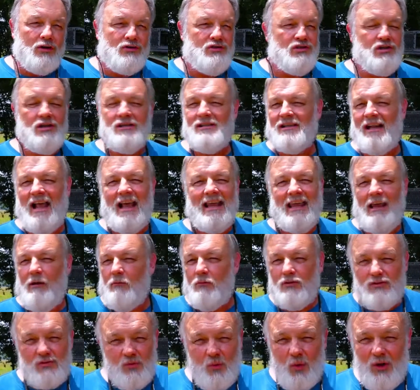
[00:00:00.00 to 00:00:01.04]
just like it
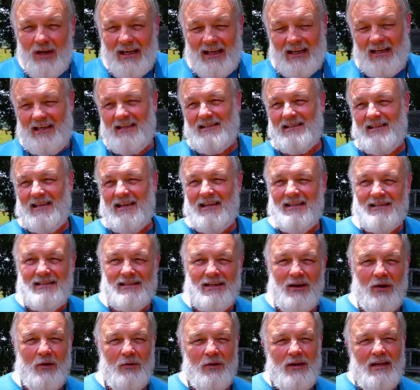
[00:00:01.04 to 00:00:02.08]
was one listing.
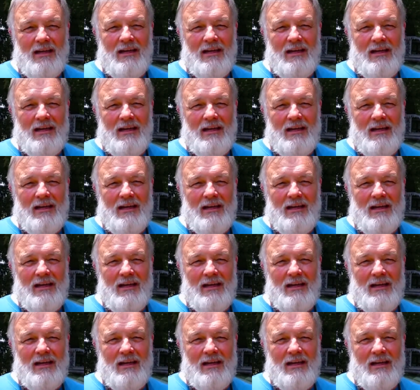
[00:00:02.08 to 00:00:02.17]
So